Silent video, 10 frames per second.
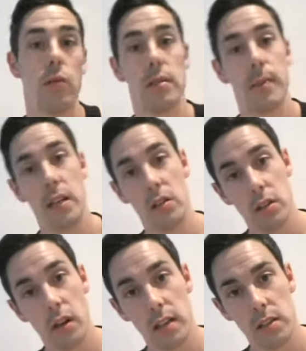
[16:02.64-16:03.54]
will speak to
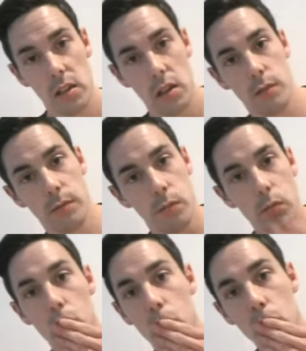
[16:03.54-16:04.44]
you guys soon.
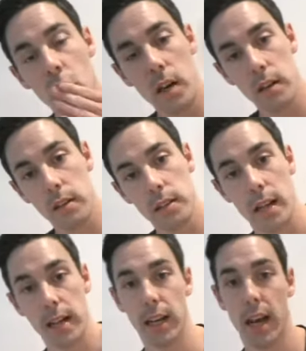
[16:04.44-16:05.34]
Mwah.
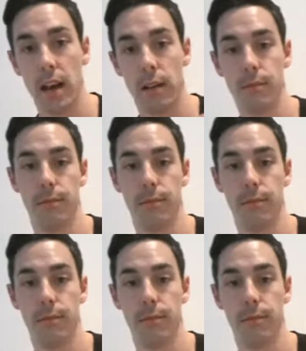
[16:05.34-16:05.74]
Take care.